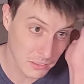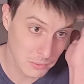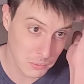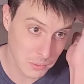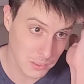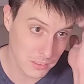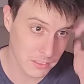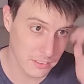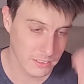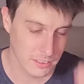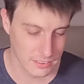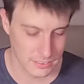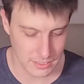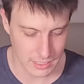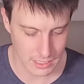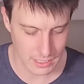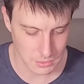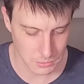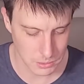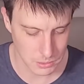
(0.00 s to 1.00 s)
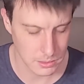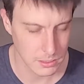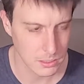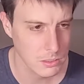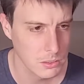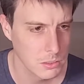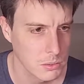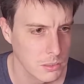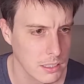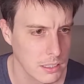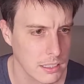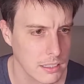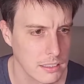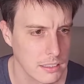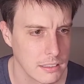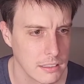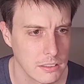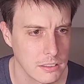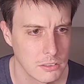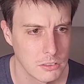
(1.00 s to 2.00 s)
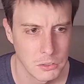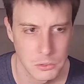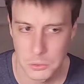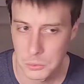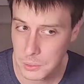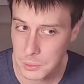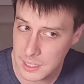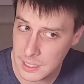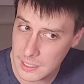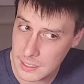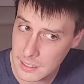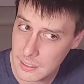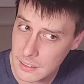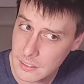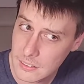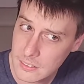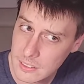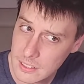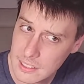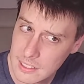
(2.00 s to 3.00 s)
What does this end with? It could end in two L's.